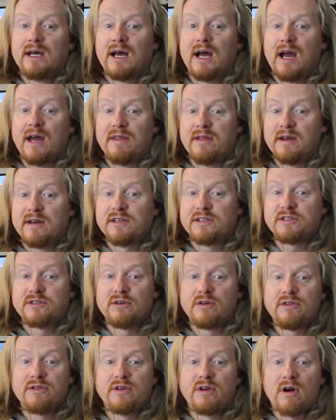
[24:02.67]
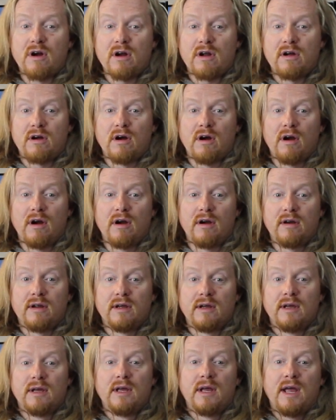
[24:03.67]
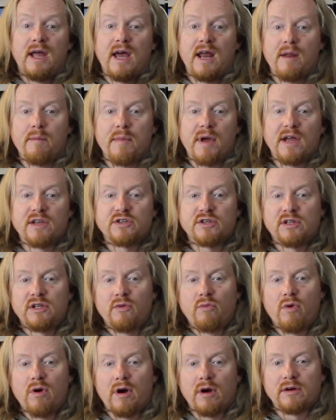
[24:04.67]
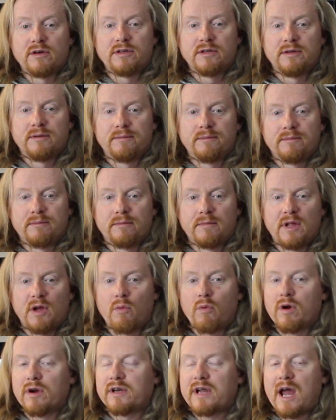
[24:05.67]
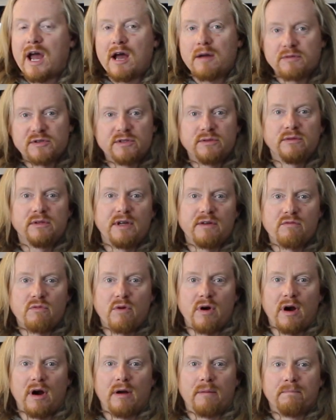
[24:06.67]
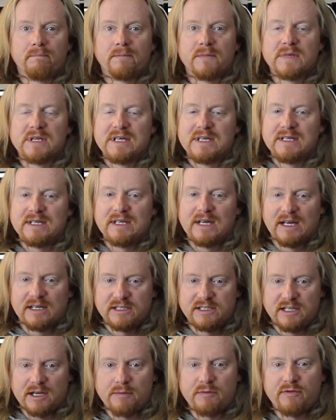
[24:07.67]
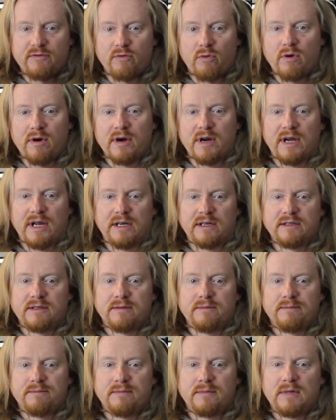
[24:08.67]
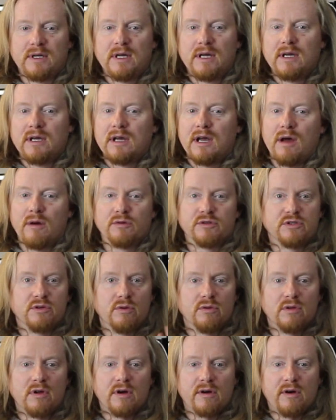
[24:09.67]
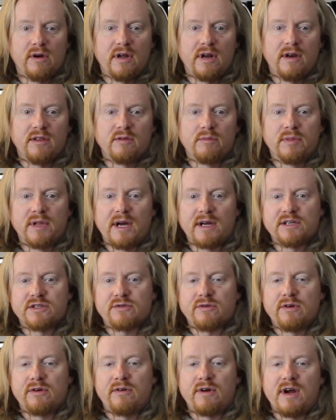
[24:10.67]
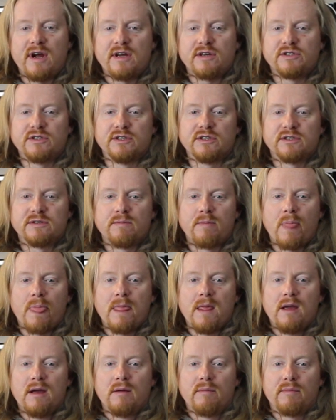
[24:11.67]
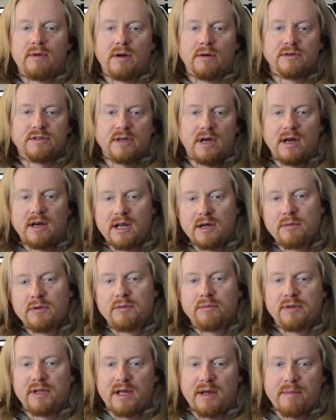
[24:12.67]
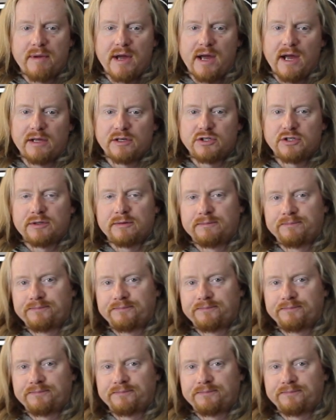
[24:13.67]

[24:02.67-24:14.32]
I then installed the ARC card, and it magically worked. It worked absolutely everywhere, except Fortnite. I was no longer getting the black screen crashes, but I was unable to play a match.